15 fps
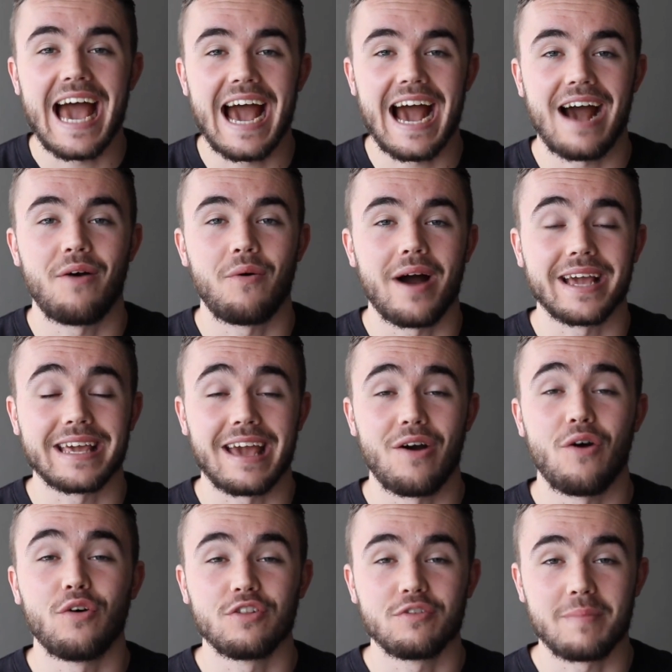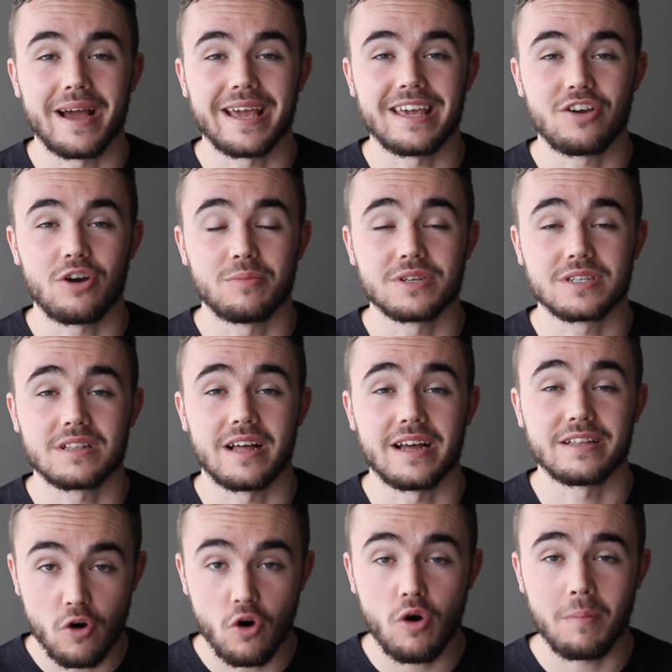how I get all of my e-commerce
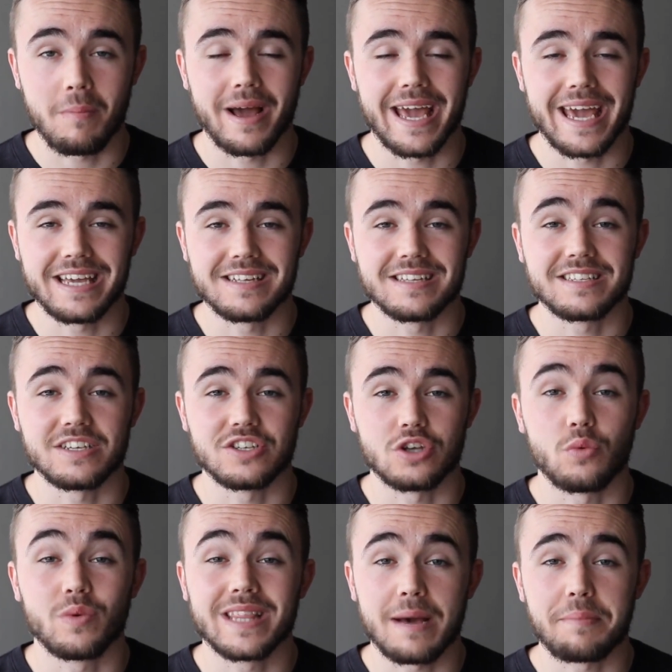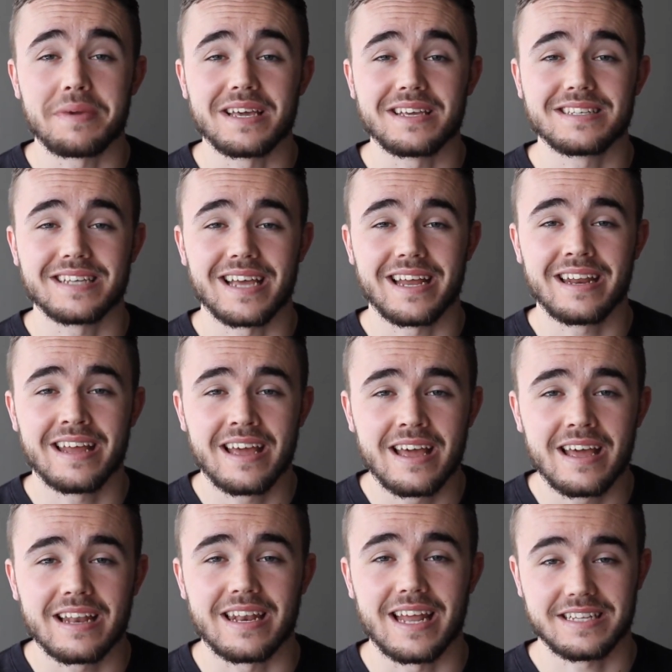clients for my agency. So with that being said,
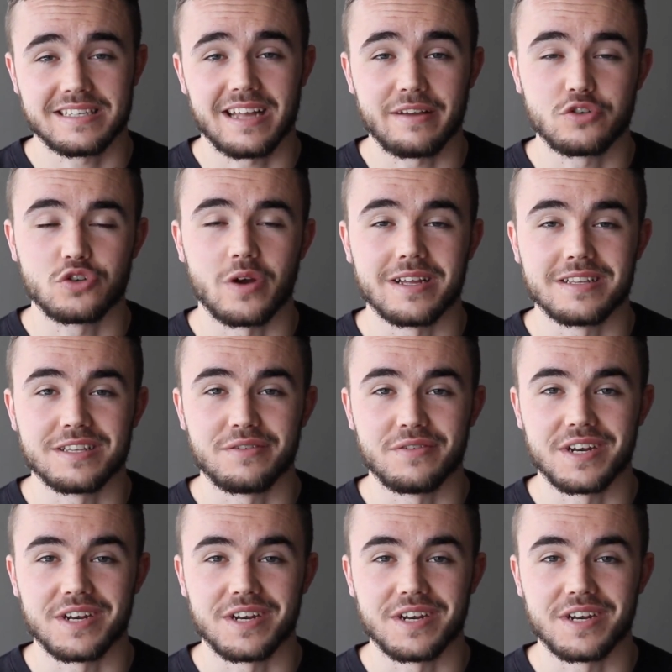let's dive straight into the